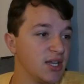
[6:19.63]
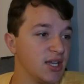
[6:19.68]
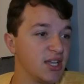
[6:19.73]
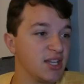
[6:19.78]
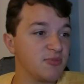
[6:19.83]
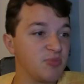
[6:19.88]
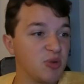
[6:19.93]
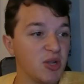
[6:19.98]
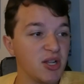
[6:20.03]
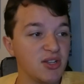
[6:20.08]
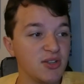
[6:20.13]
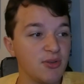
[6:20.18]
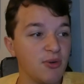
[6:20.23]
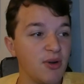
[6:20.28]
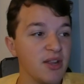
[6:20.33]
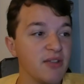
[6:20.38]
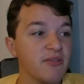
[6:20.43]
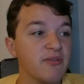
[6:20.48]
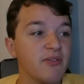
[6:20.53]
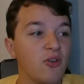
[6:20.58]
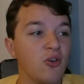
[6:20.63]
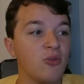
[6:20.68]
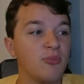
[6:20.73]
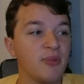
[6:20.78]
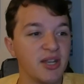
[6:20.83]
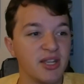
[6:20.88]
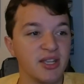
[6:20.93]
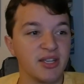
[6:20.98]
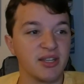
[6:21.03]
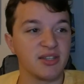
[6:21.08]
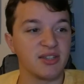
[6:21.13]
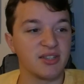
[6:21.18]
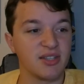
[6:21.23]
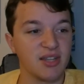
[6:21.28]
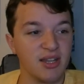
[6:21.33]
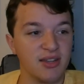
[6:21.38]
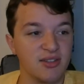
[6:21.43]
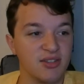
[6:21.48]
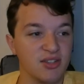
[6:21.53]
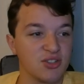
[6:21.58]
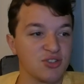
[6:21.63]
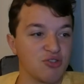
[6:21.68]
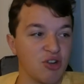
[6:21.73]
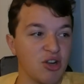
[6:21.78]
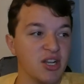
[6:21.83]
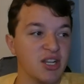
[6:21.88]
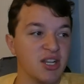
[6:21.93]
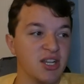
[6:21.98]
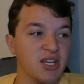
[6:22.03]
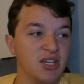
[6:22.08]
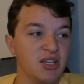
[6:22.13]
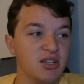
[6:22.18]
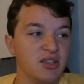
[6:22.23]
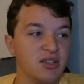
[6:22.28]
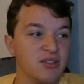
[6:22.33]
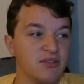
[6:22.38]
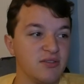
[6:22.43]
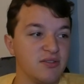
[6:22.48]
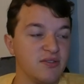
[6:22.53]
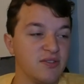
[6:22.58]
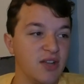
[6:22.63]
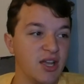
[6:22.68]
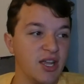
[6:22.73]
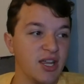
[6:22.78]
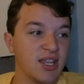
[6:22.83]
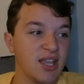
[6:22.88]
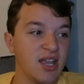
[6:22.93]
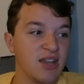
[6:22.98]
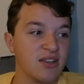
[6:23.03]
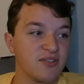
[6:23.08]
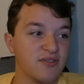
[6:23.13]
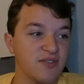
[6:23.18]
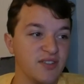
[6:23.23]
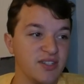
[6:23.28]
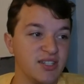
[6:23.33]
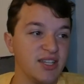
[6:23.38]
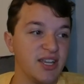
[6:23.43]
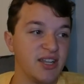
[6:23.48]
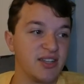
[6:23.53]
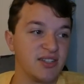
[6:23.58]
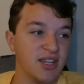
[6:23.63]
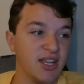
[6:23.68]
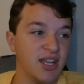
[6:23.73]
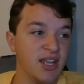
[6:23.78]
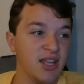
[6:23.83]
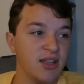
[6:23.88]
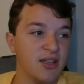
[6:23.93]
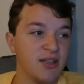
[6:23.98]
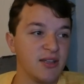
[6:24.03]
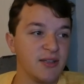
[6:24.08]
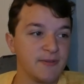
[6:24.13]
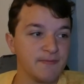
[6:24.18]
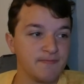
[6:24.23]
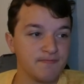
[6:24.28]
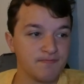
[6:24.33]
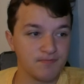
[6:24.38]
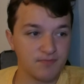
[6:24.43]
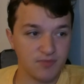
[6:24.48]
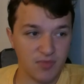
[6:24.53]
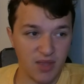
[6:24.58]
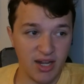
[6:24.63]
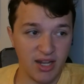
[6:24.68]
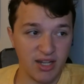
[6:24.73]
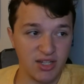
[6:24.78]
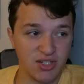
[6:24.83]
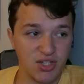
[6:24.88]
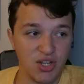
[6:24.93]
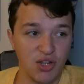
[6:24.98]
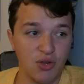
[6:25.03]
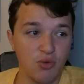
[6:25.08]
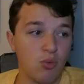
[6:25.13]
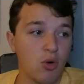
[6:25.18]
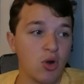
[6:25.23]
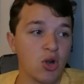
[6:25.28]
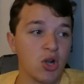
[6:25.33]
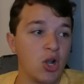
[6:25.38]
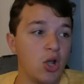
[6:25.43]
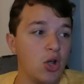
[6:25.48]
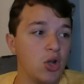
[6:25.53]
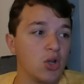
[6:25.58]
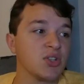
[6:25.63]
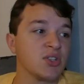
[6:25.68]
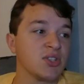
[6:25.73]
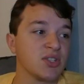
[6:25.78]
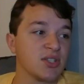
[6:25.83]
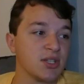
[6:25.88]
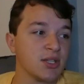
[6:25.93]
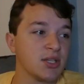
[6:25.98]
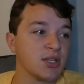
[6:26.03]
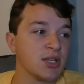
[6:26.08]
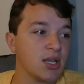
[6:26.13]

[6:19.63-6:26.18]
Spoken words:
He's played 24 minutes as a striker against Vitesse in a 2-1 loss.